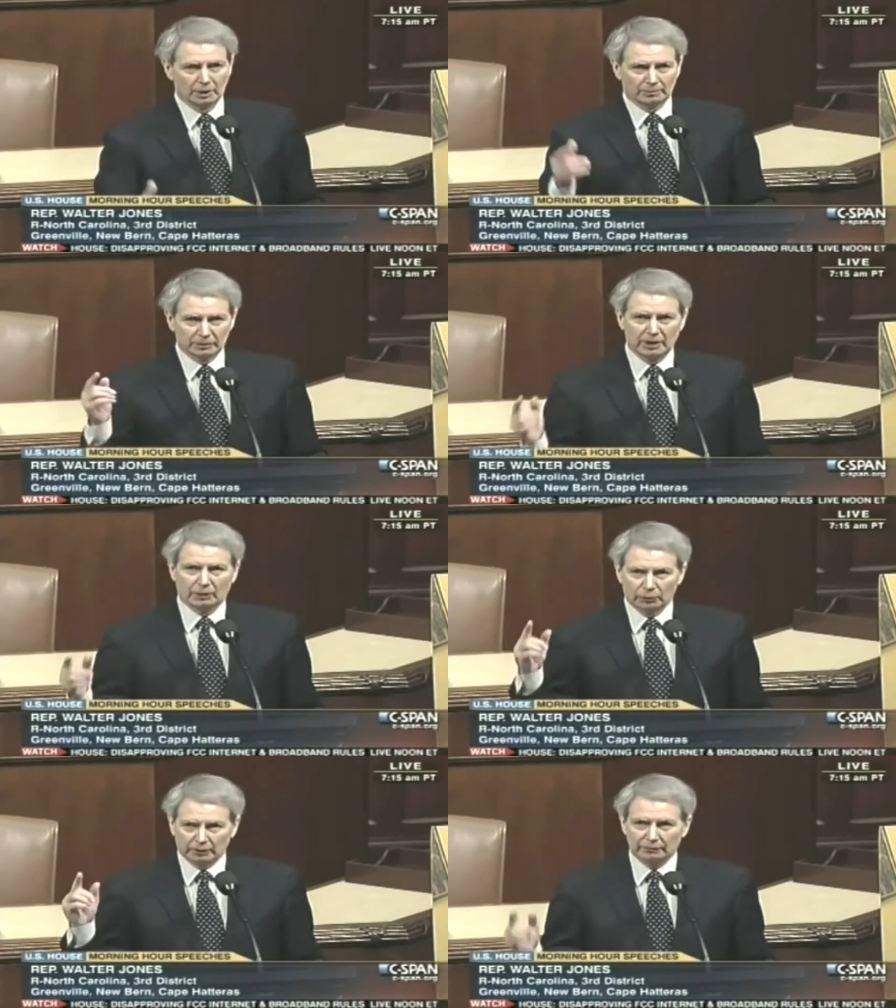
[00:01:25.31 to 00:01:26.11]
But
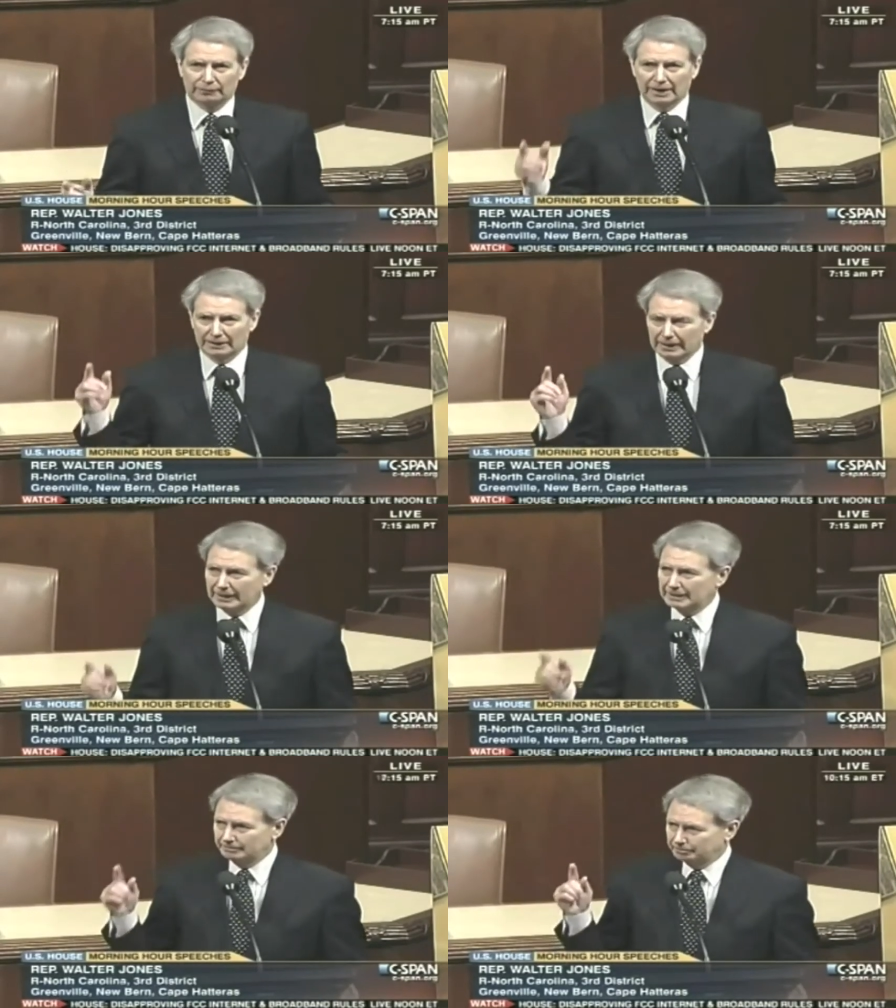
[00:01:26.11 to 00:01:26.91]
yet we can find
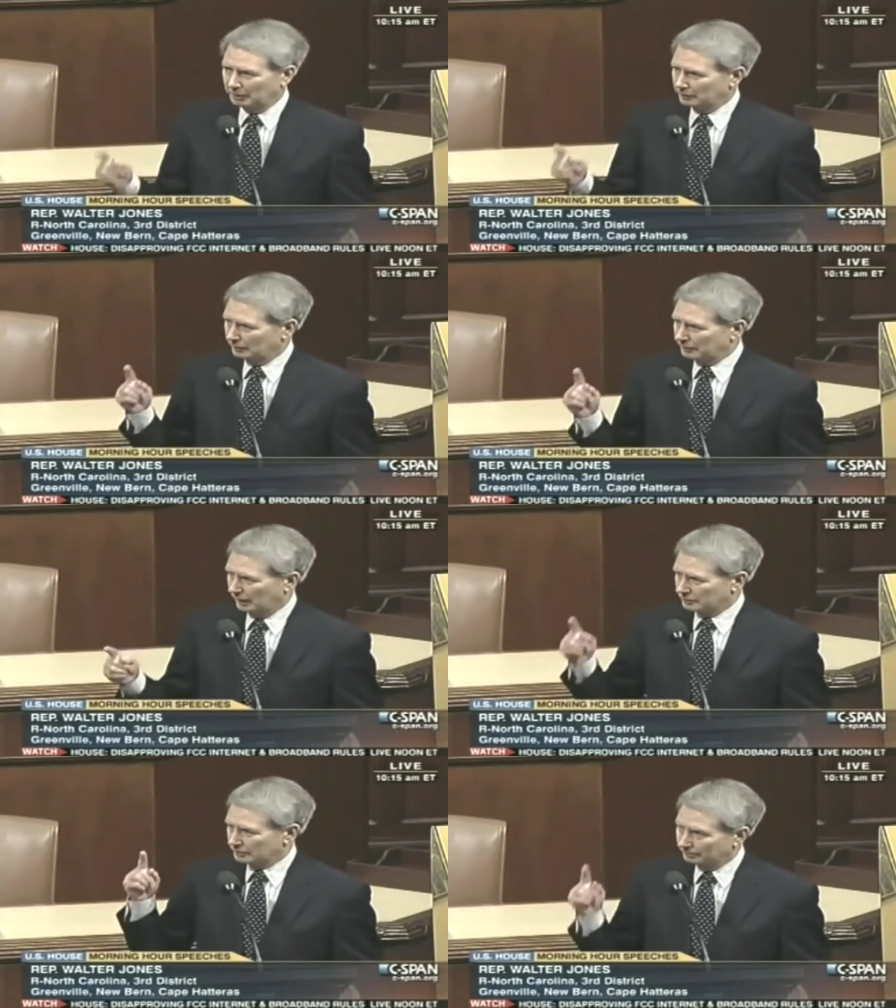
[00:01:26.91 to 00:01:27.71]
$8 billion
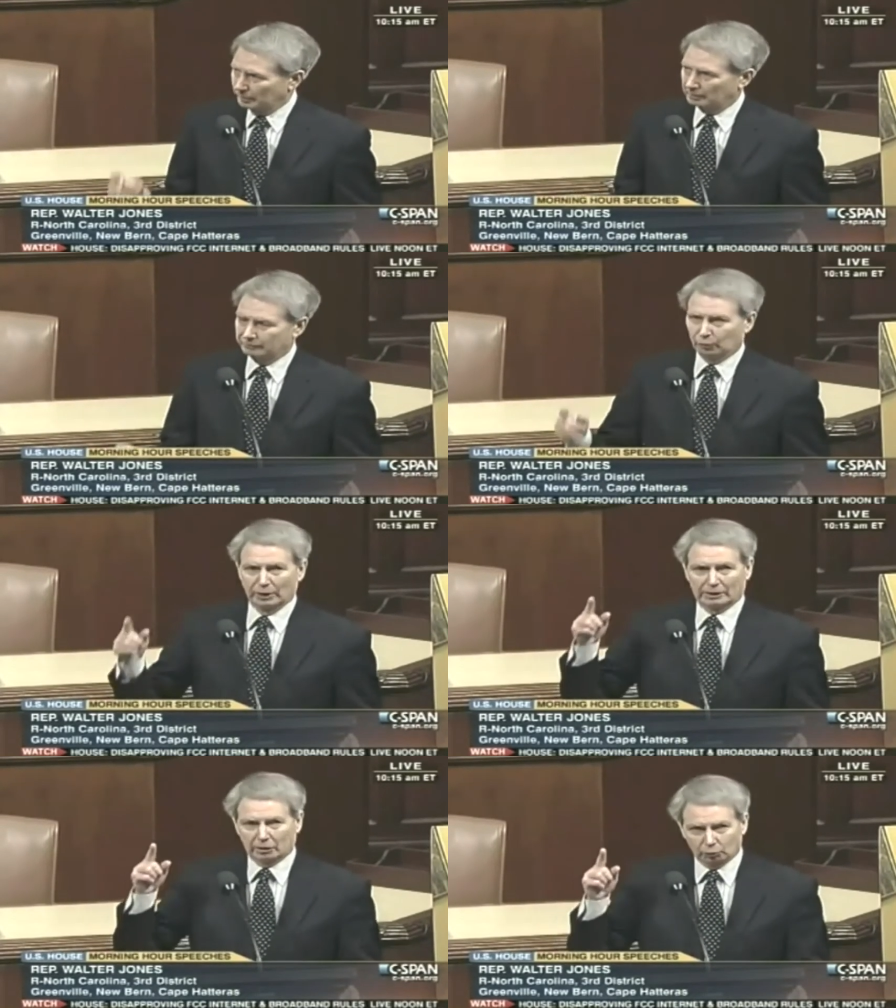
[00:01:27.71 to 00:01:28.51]
a month
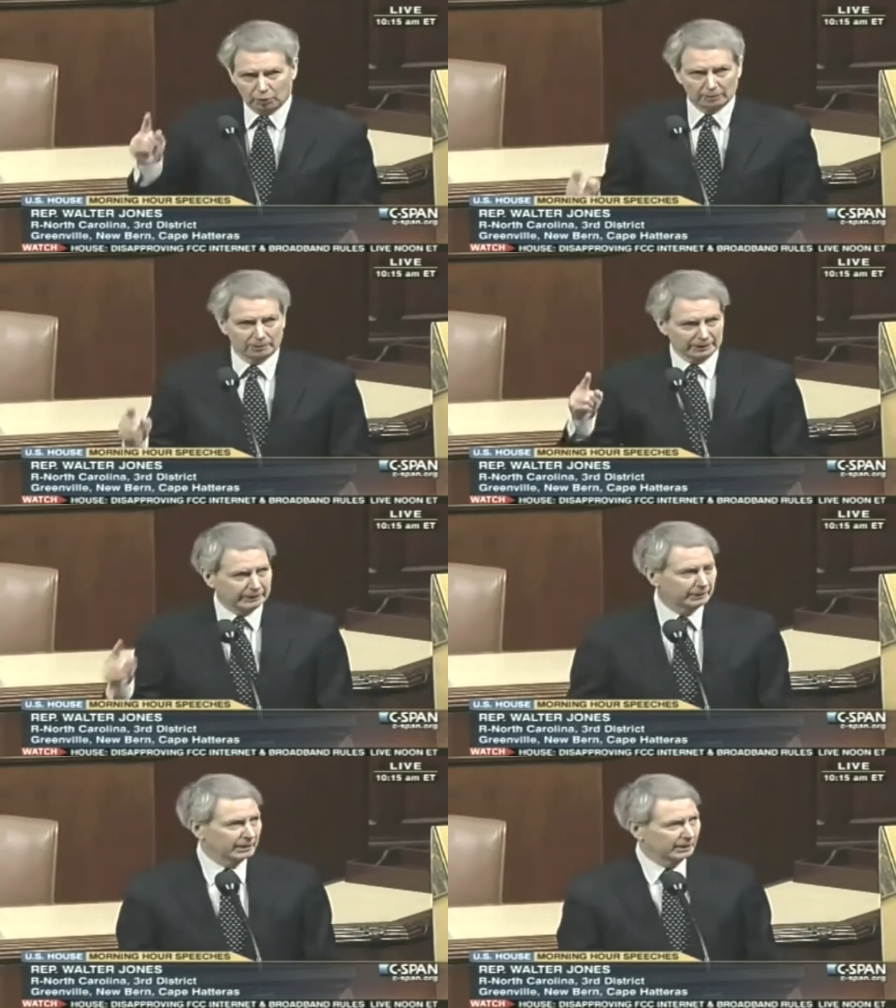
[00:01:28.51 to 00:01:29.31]
for a corrupt
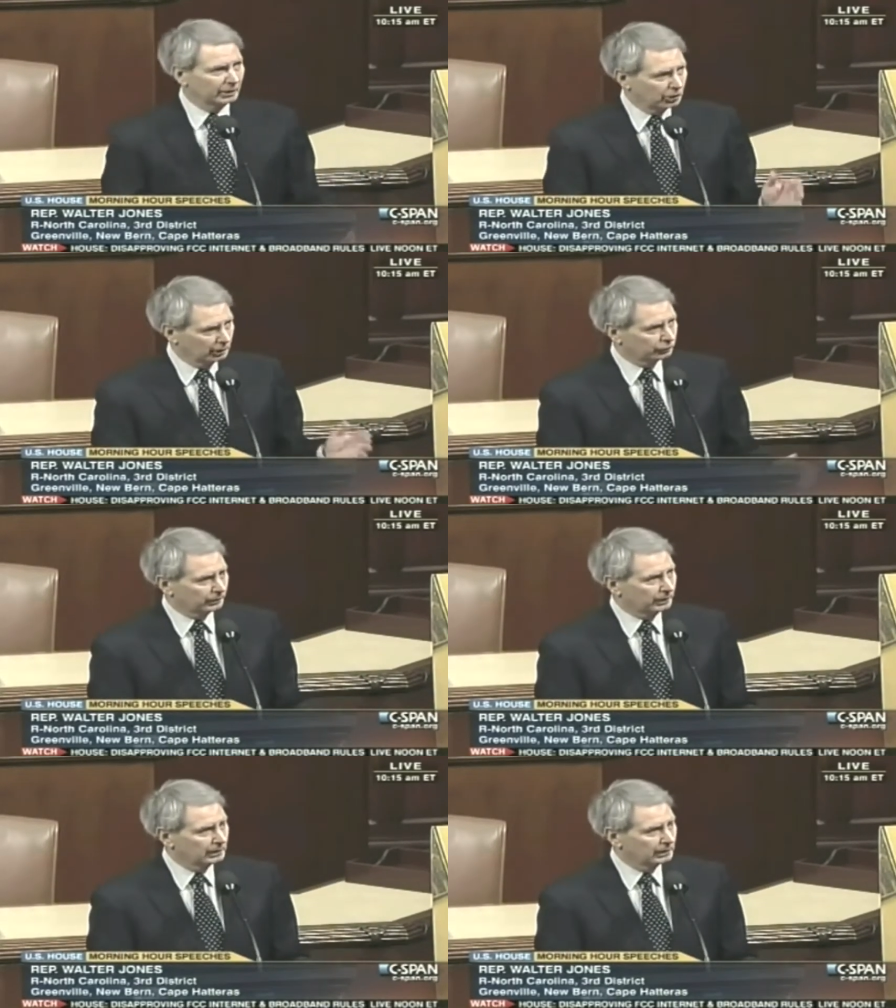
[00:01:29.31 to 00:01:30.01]
leader in a country